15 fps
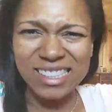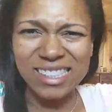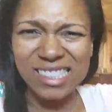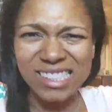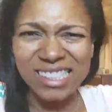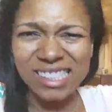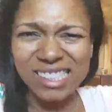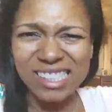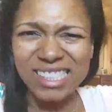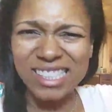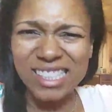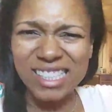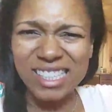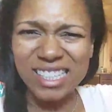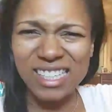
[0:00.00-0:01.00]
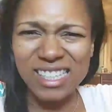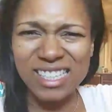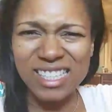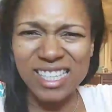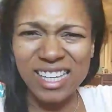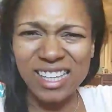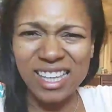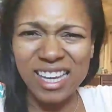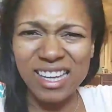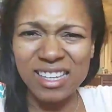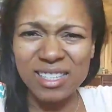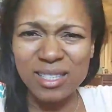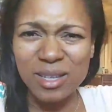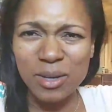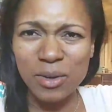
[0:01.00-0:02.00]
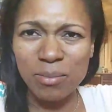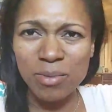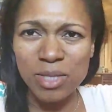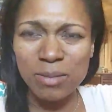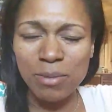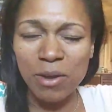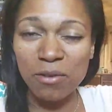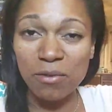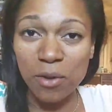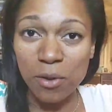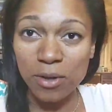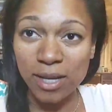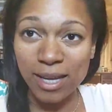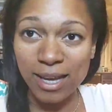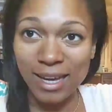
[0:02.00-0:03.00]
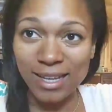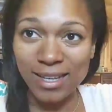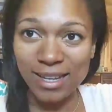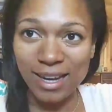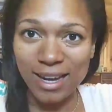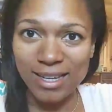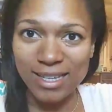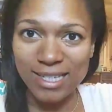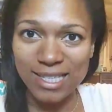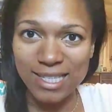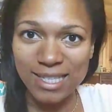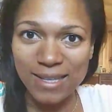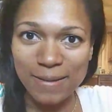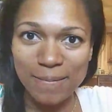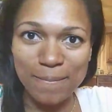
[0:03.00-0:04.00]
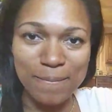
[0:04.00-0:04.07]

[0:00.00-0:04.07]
as good as I'd like. So I'm using my phone again, you guys.